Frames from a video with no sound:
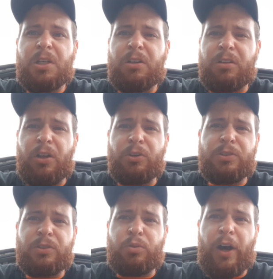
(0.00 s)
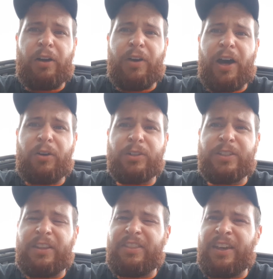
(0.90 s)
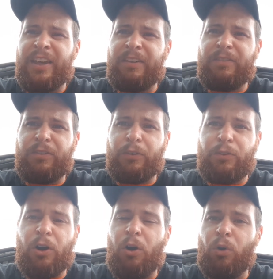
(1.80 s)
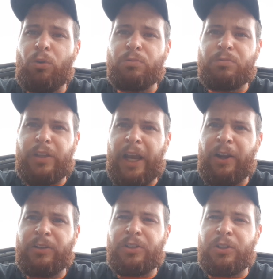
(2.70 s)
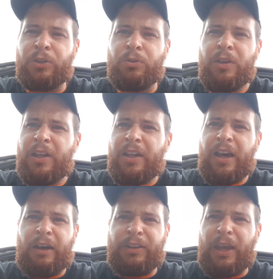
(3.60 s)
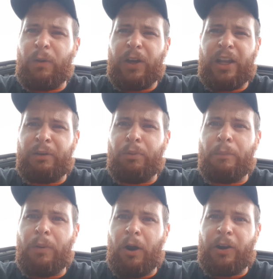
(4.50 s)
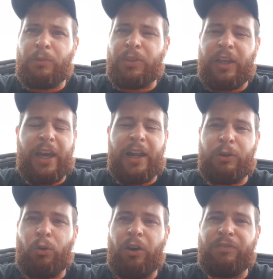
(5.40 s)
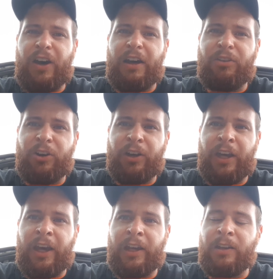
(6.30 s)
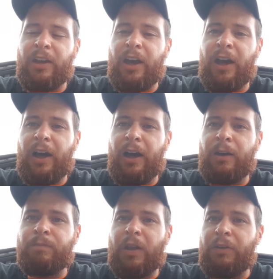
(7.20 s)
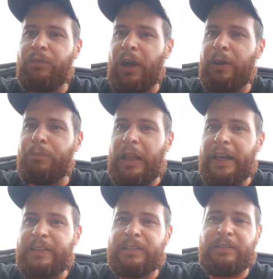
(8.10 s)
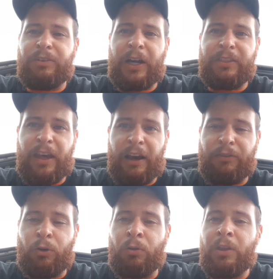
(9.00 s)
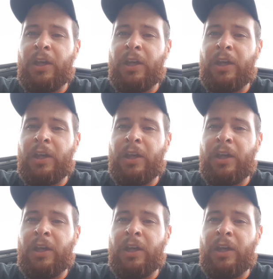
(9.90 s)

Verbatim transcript: close to 12 hours, I think, for, for a whole day or two, I mean, they were getting bombarded with a Category 5 hurricane. Um, I'm very blessed and very thankful